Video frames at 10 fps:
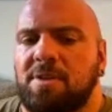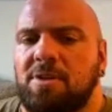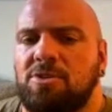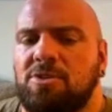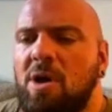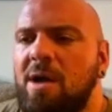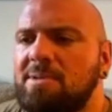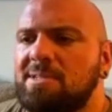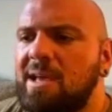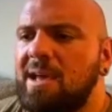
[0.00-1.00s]
So I
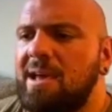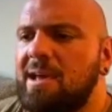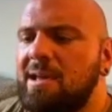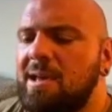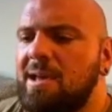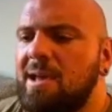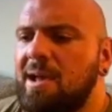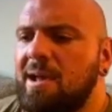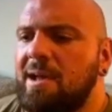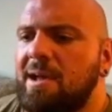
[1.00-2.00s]
would say,
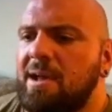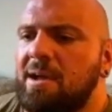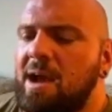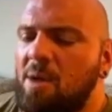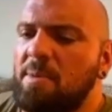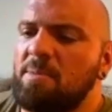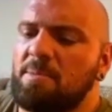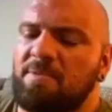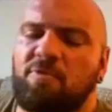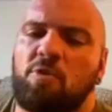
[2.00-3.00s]
I remember
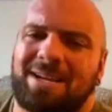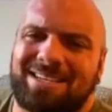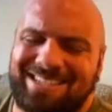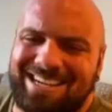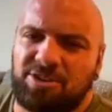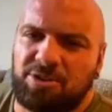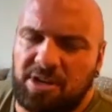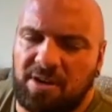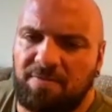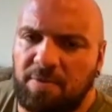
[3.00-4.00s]
before my senior
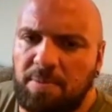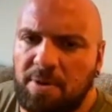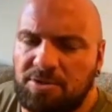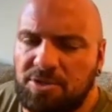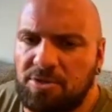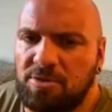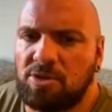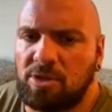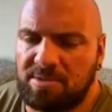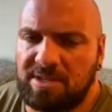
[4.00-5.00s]
year of football too.
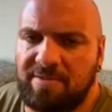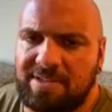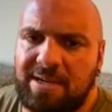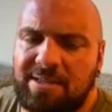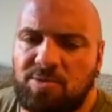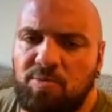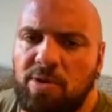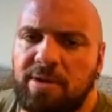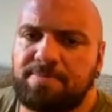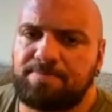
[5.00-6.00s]
So I'm 17 at this
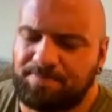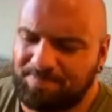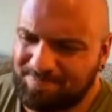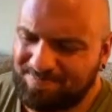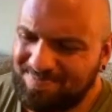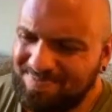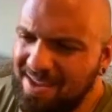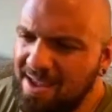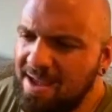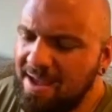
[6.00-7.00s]
point.
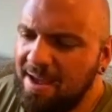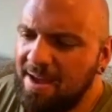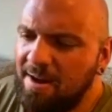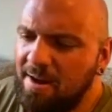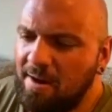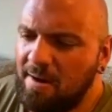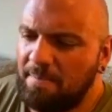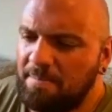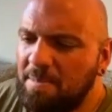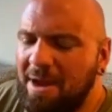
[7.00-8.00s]

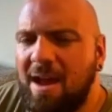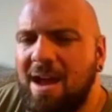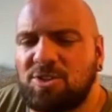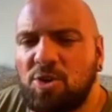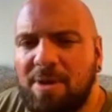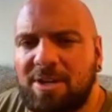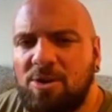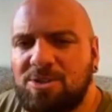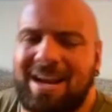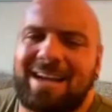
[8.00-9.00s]
I told my
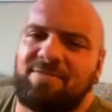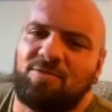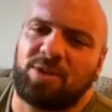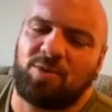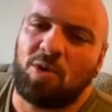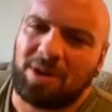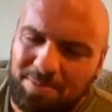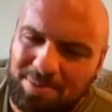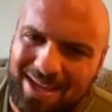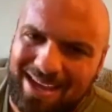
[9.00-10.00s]
coach, like, I didn't even really want
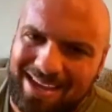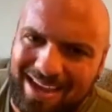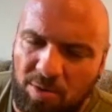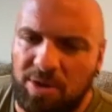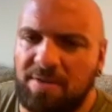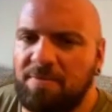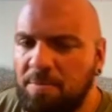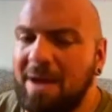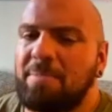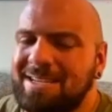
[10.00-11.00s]
to play. I wanted to,
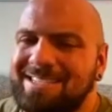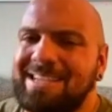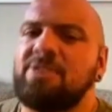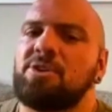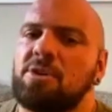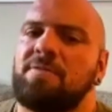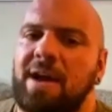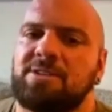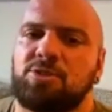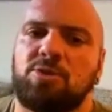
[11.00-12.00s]
by my senior year of
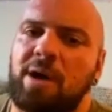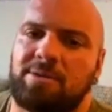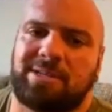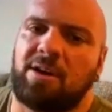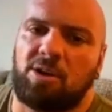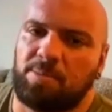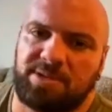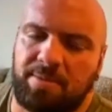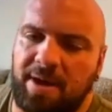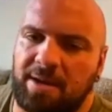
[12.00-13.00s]
high school, I was like 100%
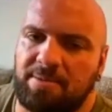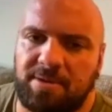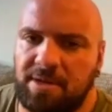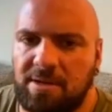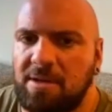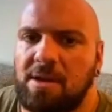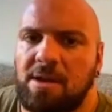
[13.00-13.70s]
bodybuilding.